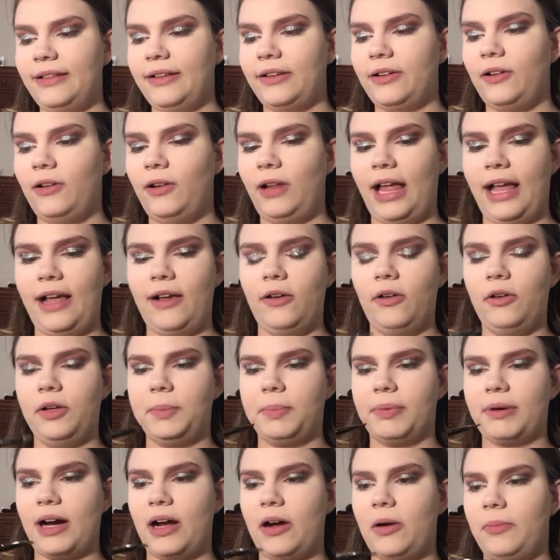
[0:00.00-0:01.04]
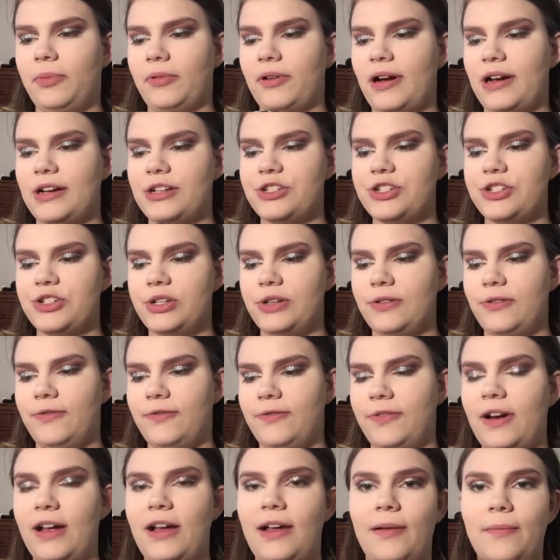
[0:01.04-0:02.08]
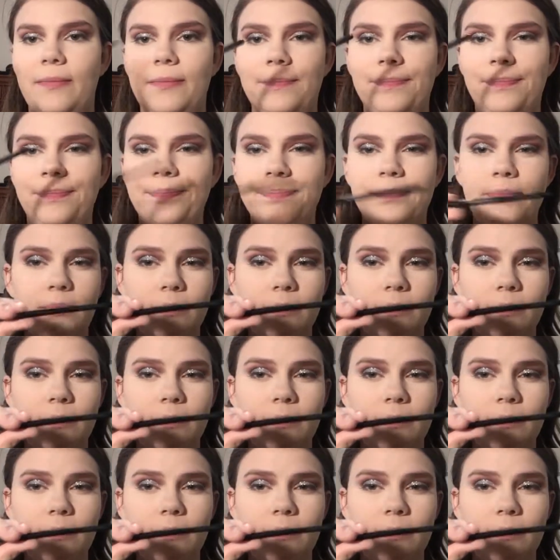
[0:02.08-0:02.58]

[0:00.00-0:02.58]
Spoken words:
little angled brow brush from